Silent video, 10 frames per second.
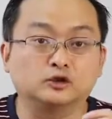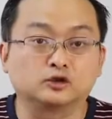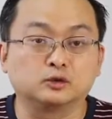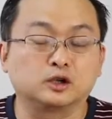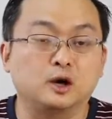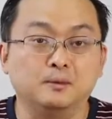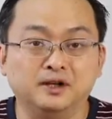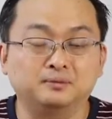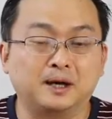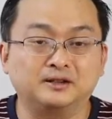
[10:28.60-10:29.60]
so the
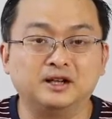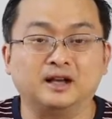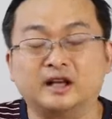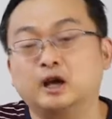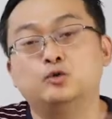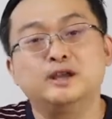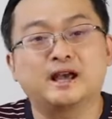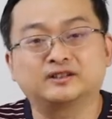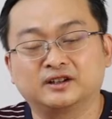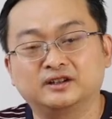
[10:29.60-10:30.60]
Communist Party has
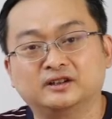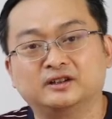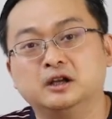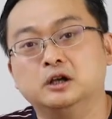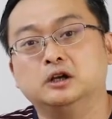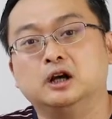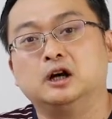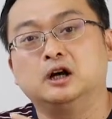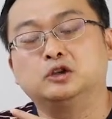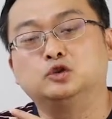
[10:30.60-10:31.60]
acquiesced
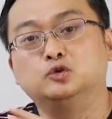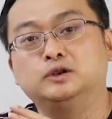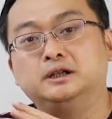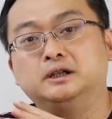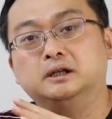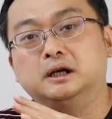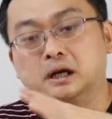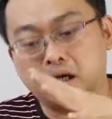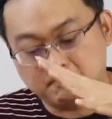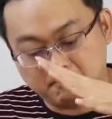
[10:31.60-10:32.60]
to the
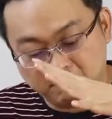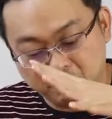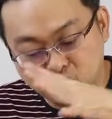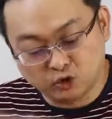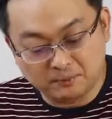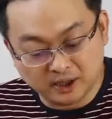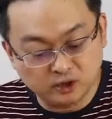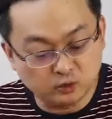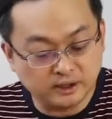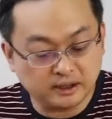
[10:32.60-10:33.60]

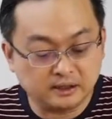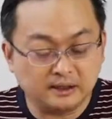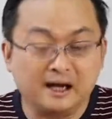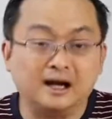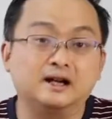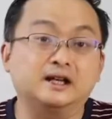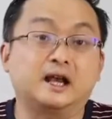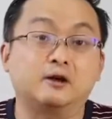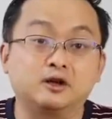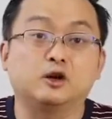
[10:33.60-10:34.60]
European Union. They
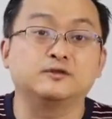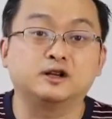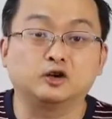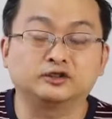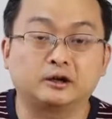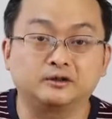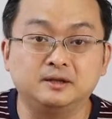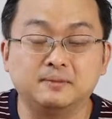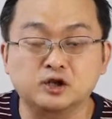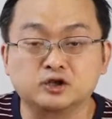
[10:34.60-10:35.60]
carried on with
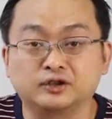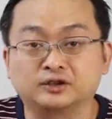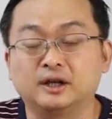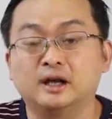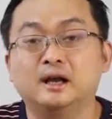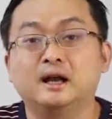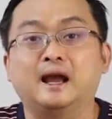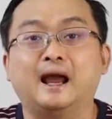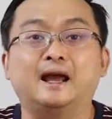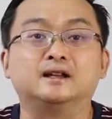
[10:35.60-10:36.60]
austerity measures,
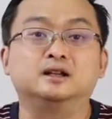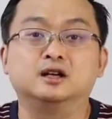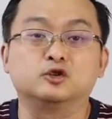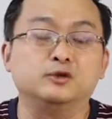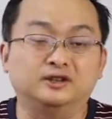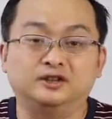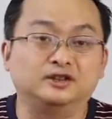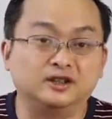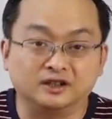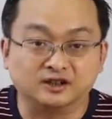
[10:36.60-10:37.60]
and Greece
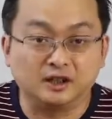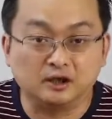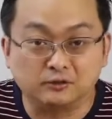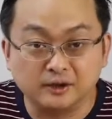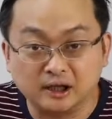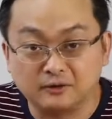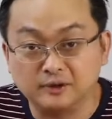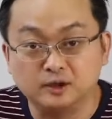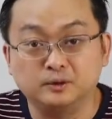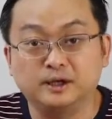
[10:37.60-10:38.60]
is in a state of
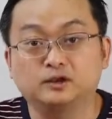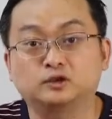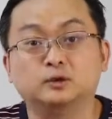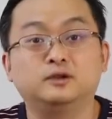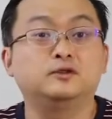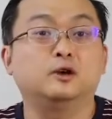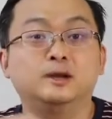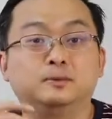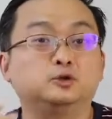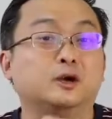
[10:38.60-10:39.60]
recovery today. So if you're
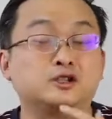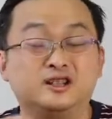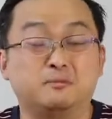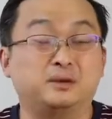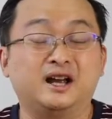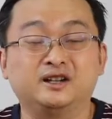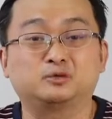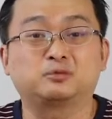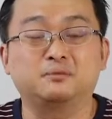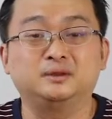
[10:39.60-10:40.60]
able to actually apply
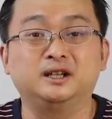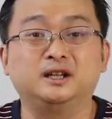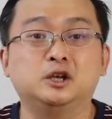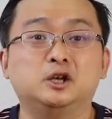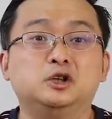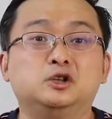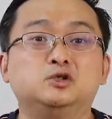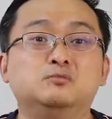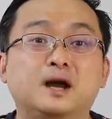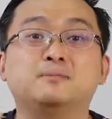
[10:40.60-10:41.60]
this properly,
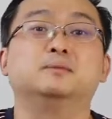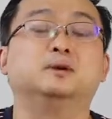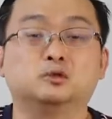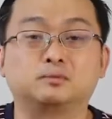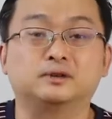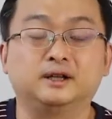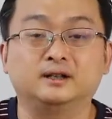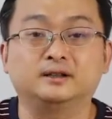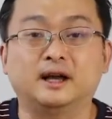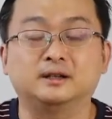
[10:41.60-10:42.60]
you might be able to
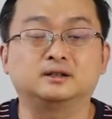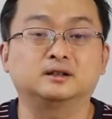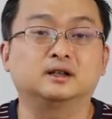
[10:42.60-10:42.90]
predict that